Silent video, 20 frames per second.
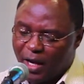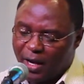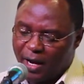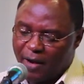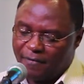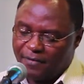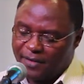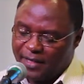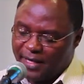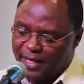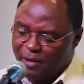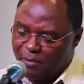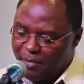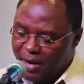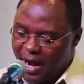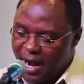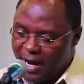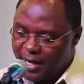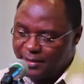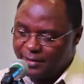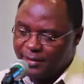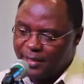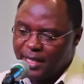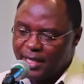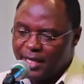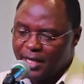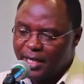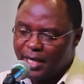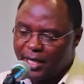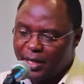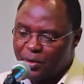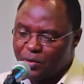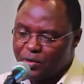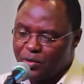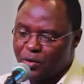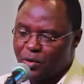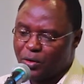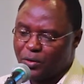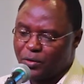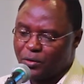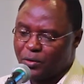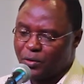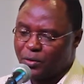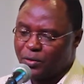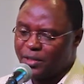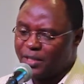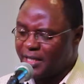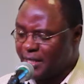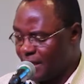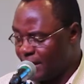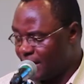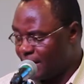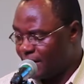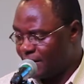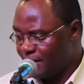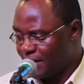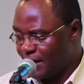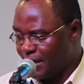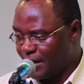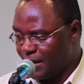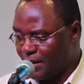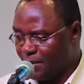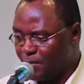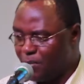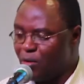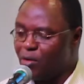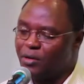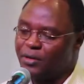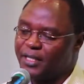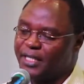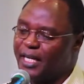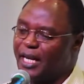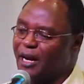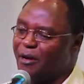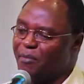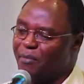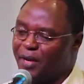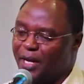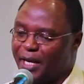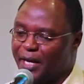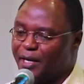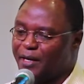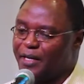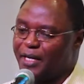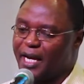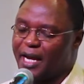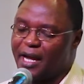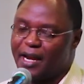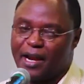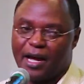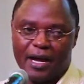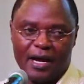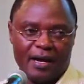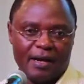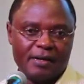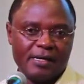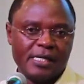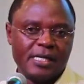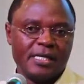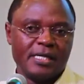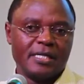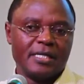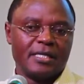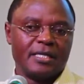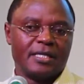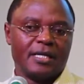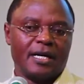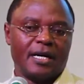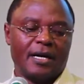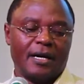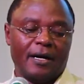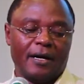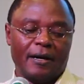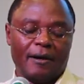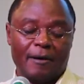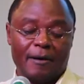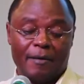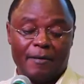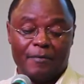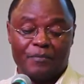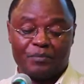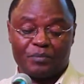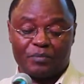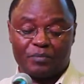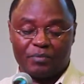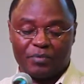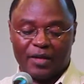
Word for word: after the mass, he would also take the podium and kind of um,